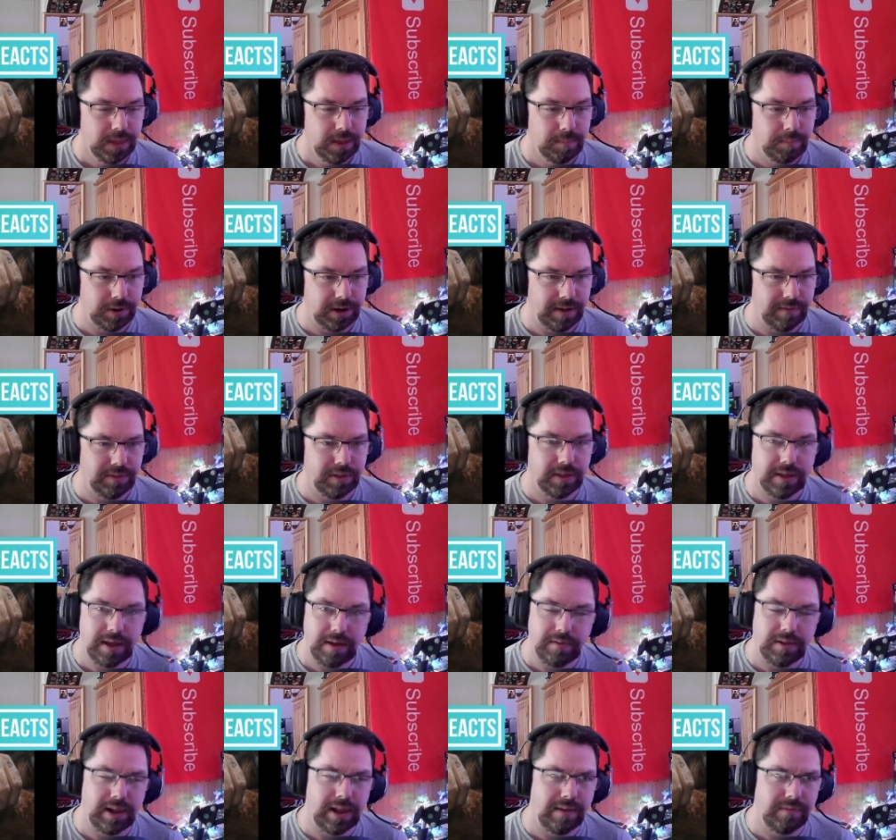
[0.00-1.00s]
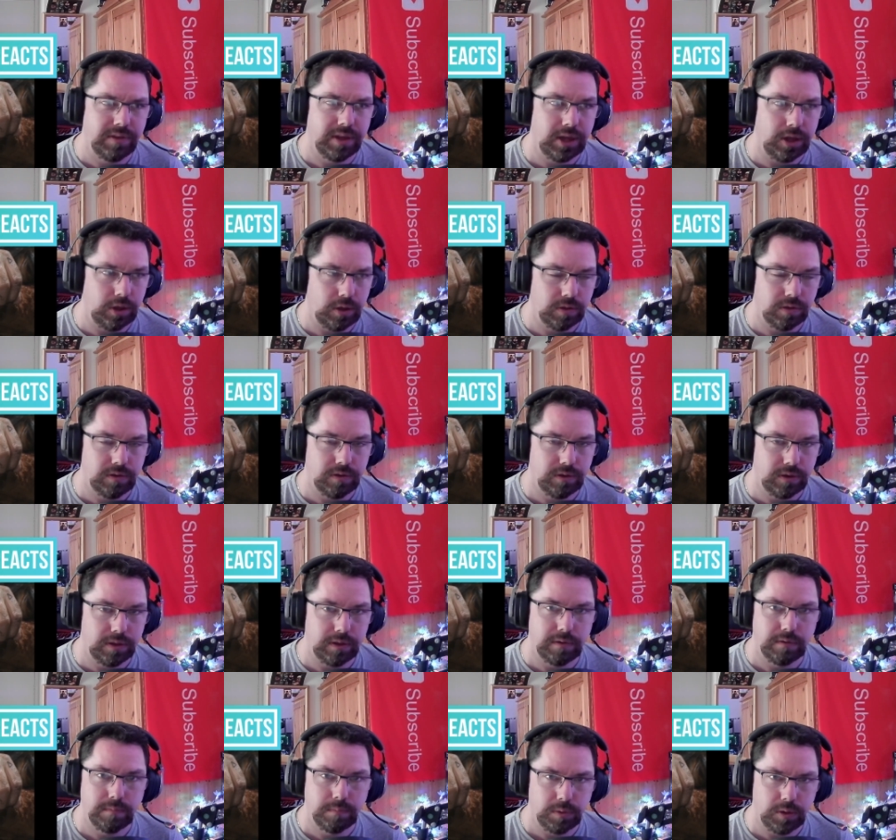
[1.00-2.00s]
But I'll have to get used to the
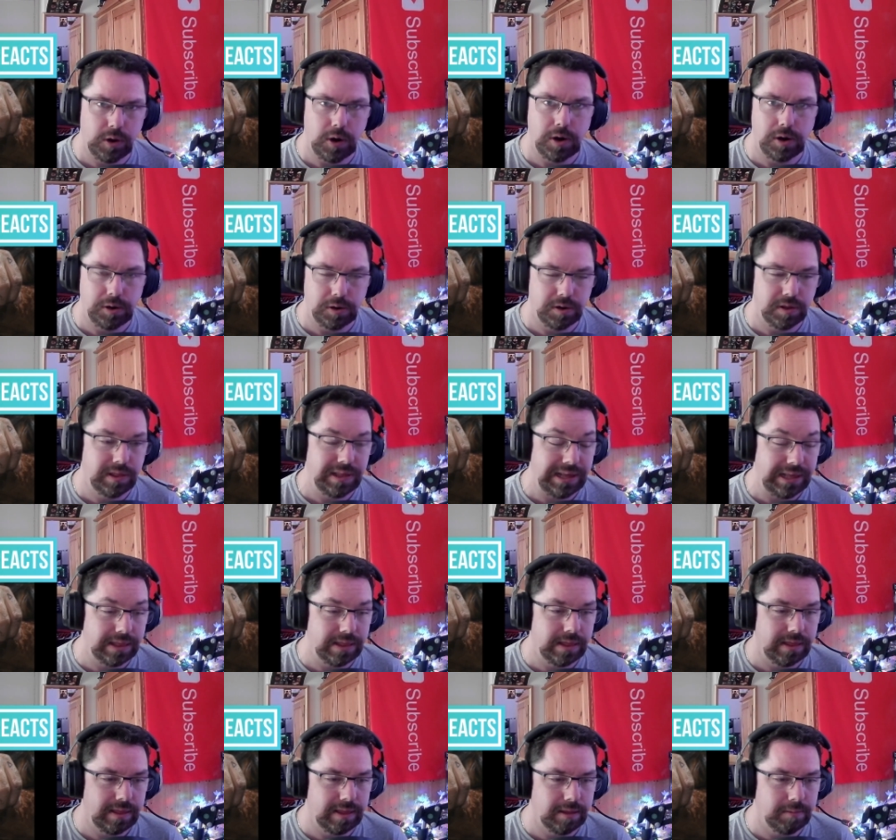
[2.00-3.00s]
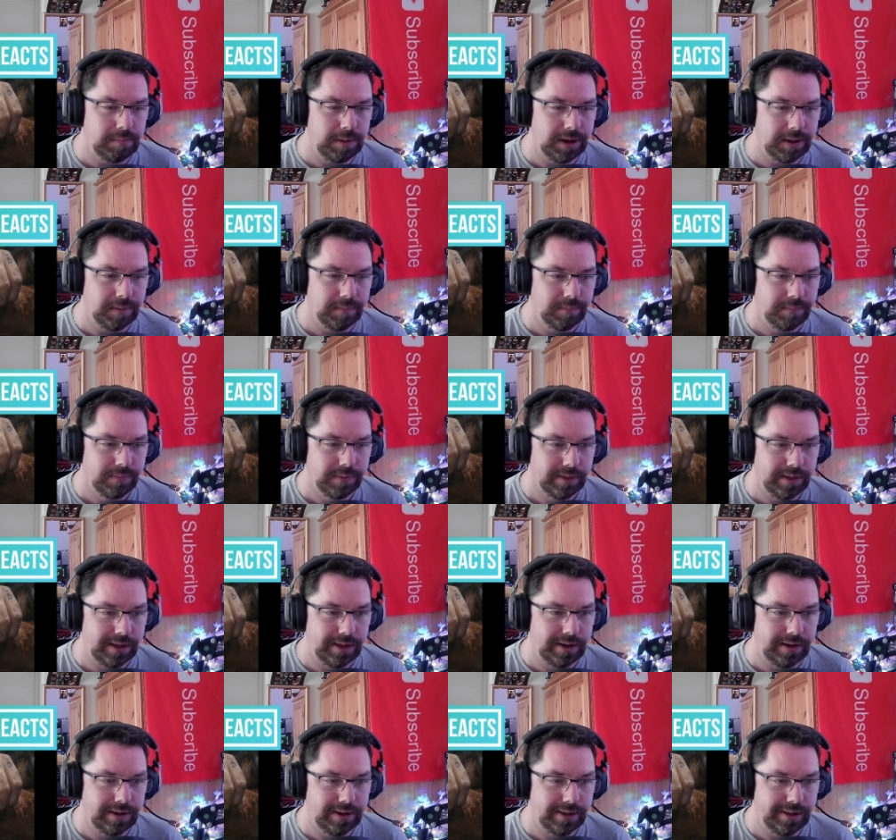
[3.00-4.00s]
earlier seasons at the minute
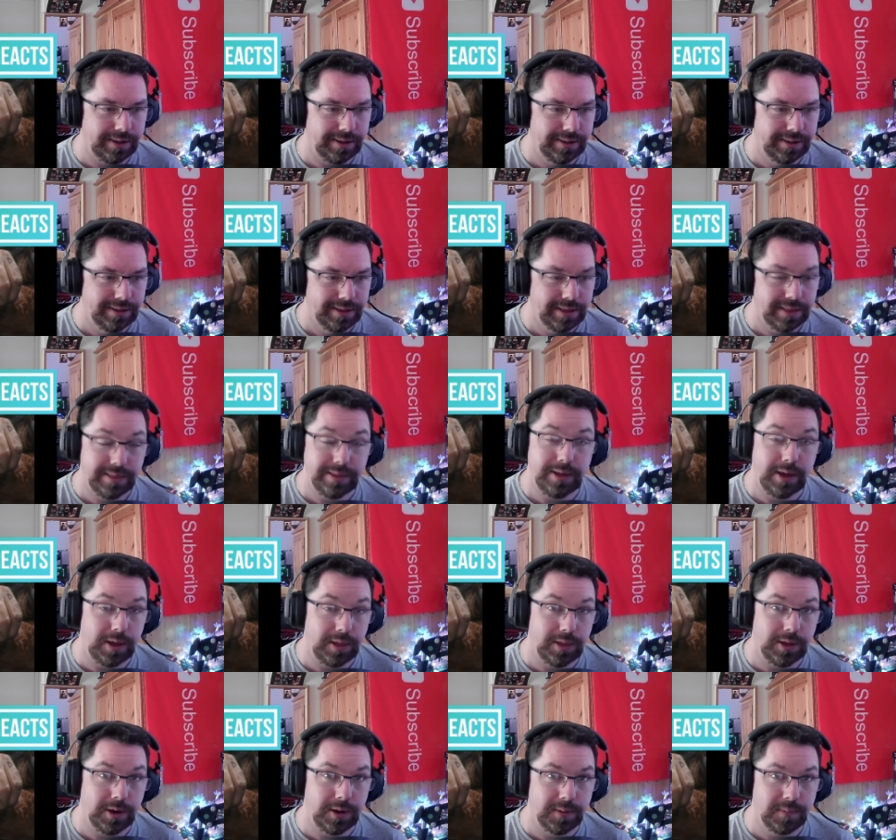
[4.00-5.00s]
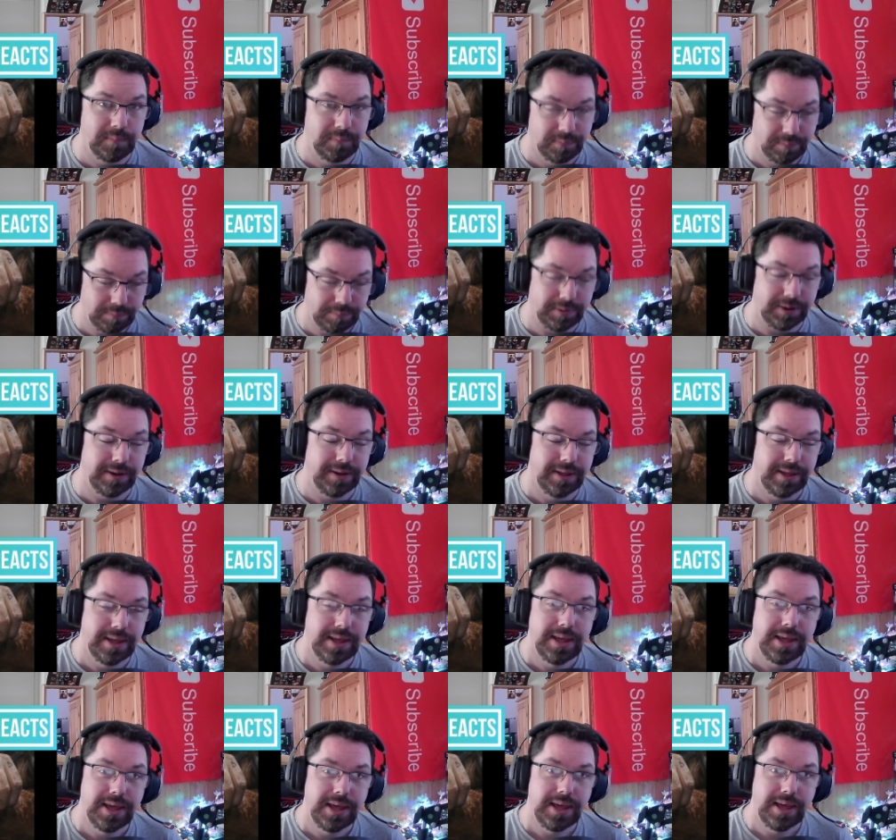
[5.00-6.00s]
and see how they are. But
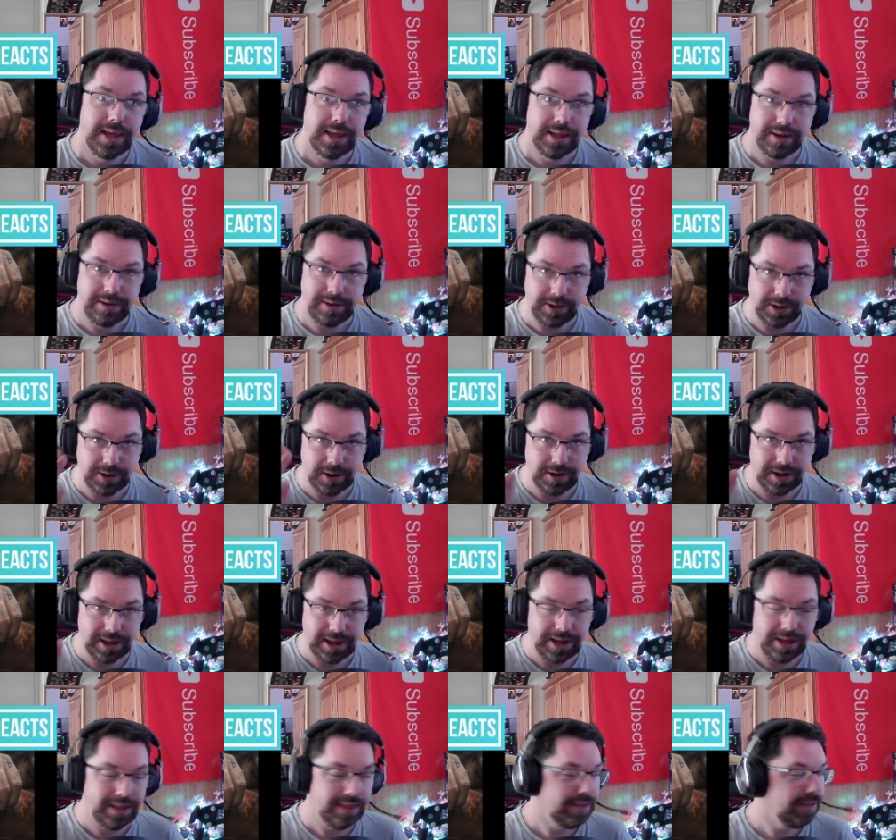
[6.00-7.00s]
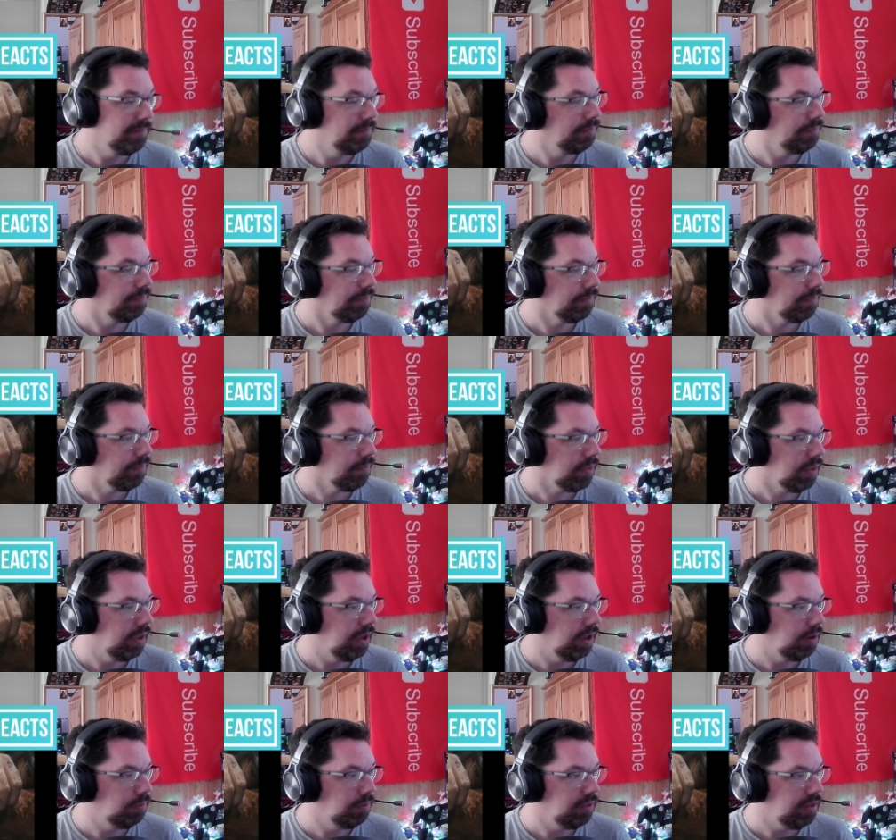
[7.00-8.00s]
take care, guys,
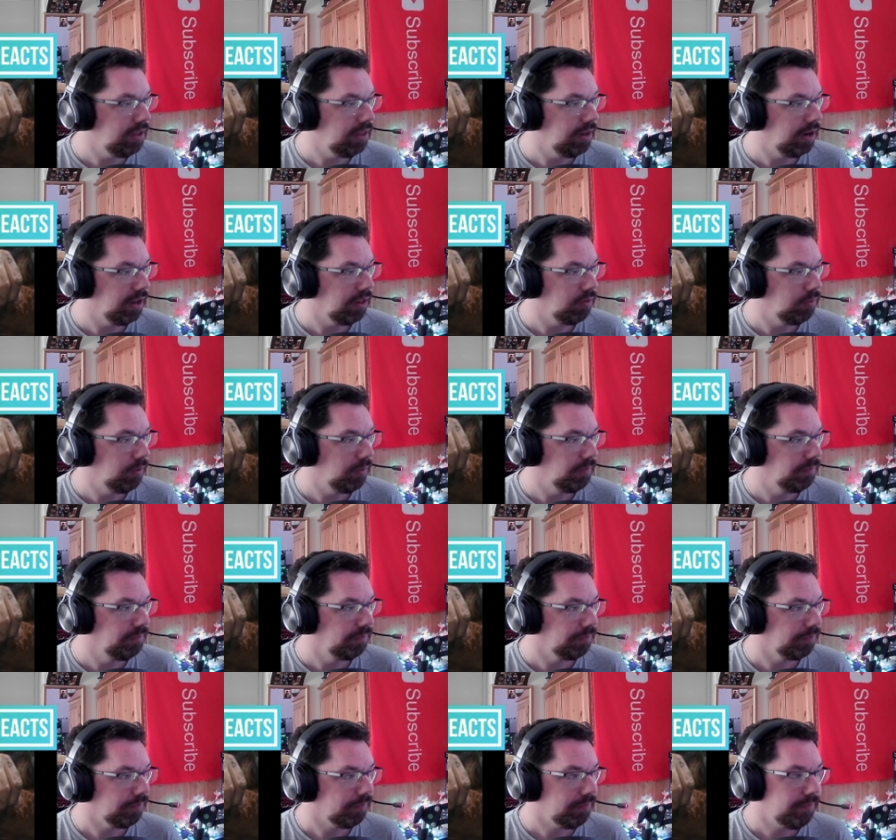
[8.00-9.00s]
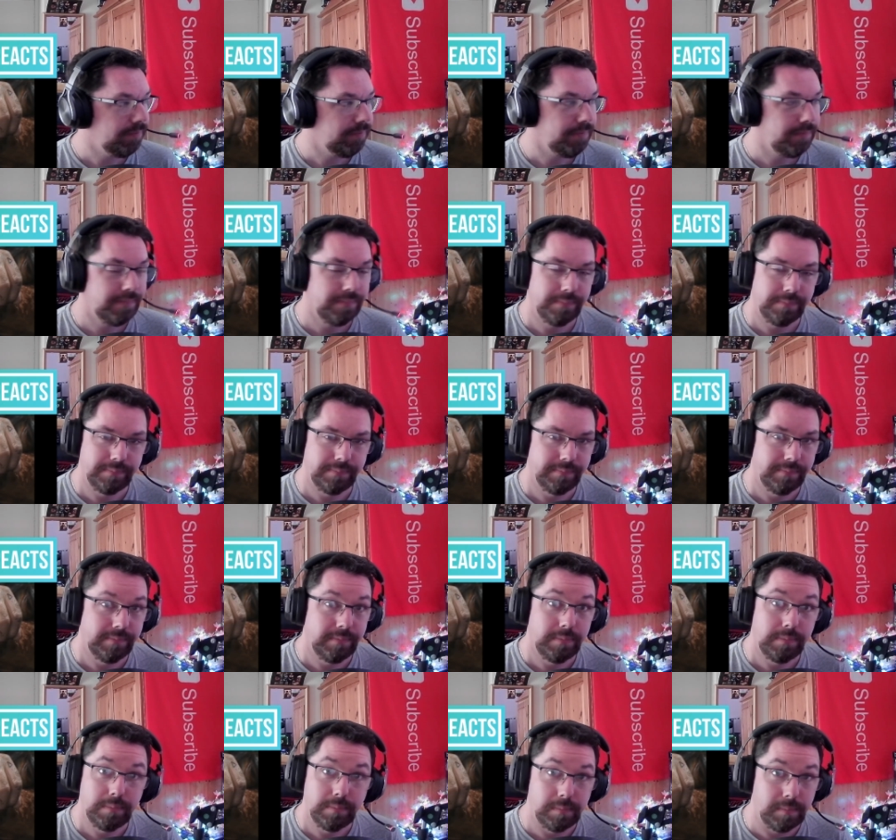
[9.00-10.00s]
and we'll see you in the next one.
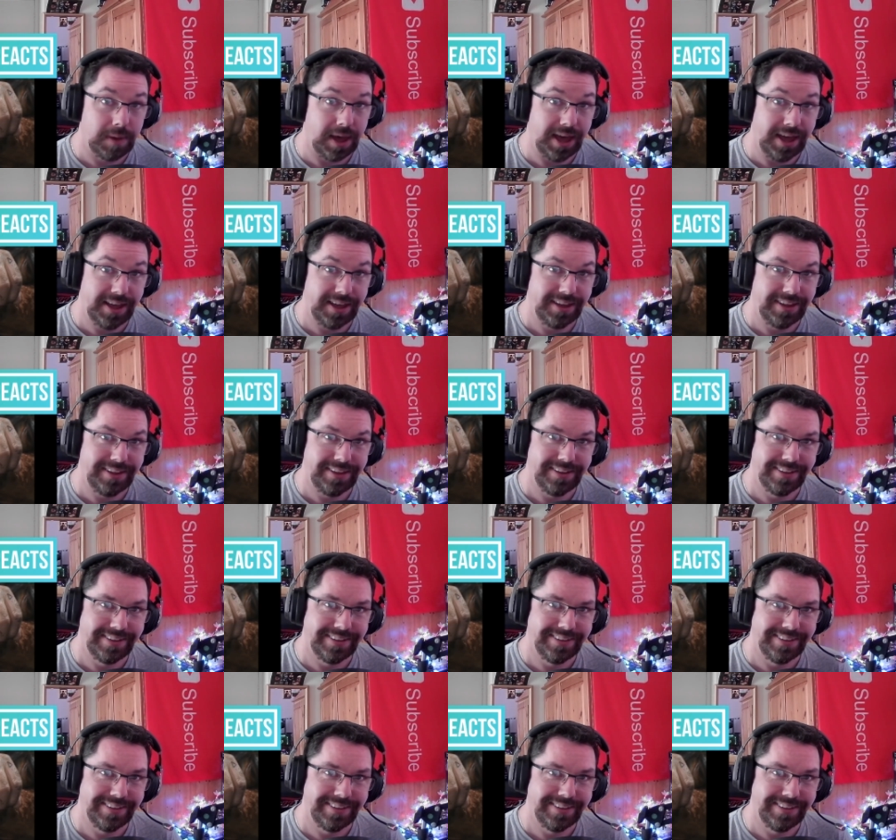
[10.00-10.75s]
Bye.